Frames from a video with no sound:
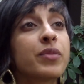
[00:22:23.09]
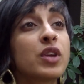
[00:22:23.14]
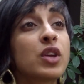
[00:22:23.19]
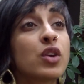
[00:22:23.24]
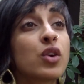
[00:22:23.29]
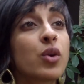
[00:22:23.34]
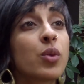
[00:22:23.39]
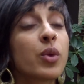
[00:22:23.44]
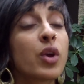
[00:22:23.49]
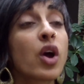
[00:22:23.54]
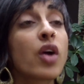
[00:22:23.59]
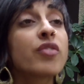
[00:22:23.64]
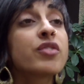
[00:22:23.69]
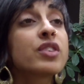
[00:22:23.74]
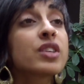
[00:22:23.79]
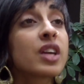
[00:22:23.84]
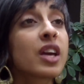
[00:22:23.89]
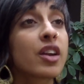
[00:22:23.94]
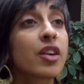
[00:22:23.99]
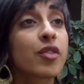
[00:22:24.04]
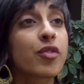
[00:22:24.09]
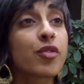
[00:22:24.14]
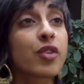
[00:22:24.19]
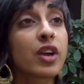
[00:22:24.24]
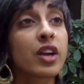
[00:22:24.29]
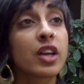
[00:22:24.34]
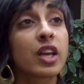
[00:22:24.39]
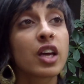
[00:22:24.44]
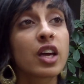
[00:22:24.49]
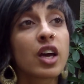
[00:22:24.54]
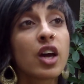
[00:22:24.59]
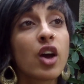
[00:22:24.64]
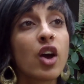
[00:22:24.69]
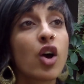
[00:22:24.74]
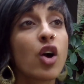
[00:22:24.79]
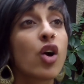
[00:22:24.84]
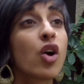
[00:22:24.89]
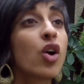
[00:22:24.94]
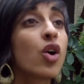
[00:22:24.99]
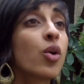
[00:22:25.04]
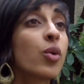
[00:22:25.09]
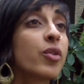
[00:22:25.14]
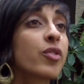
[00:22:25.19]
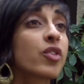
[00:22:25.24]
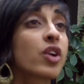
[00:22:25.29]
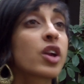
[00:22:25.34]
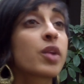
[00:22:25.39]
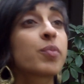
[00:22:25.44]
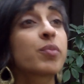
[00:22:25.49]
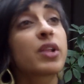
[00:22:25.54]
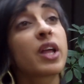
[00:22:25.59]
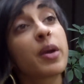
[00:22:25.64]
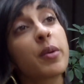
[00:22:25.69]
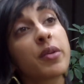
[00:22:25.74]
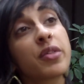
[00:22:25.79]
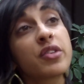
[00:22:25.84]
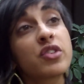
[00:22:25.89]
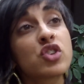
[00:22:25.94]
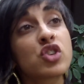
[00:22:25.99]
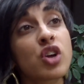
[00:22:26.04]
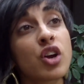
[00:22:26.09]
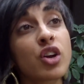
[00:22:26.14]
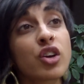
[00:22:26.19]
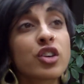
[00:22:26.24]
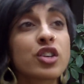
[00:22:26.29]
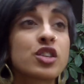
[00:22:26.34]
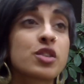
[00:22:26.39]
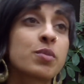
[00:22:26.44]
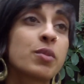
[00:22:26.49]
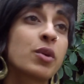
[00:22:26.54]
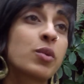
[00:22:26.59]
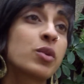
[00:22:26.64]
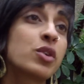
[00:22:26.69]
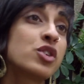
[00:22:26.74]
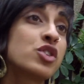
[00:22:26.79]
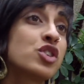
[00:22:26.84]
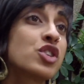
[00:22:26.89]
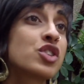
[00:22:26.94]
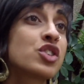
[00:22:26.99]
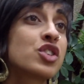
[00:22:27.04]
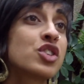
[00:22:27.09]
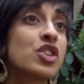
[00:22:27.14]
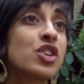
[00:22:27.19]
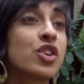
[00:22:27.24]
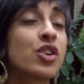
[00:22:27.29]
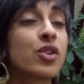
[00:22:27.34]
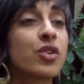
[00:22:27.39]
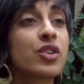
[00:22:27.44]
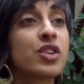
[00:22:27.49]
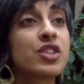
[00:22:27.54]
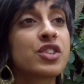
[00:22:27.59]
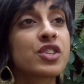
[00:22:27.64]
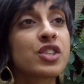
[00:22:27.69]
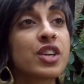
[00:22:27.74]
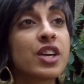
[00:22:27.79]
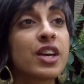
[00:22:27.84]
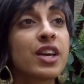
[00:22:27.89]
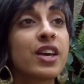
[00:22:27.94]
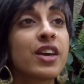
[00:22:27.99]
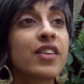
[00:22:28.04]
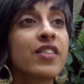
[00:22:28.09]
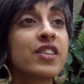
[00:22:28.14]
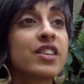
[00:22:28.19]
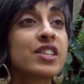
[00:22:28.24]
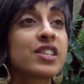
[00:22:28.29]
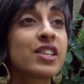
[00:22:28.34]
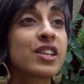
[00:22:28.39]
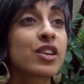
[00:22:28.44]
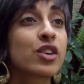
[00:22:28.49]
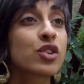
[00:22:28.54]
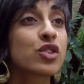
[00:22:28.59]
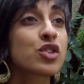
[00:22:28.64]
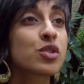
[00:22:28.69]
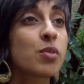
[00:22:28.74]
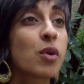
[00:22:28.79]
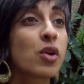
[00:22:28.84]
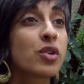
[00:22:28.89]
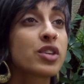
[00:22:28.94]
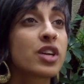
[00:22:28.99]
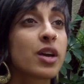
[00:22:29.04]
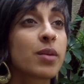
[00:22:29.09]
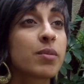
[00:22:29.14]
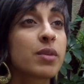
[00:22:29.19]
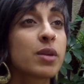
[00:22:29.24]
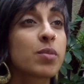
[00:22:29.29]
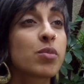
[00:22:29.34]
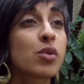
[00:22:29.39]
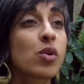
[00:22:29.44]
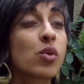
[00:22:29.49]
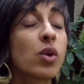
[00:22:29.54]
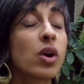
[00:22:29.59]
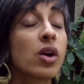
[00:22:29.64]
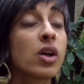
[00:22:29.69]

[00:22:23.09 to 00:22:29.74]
We often get afraid, like, oh, we've got to play with the sharks, but we're just, these little small-time people.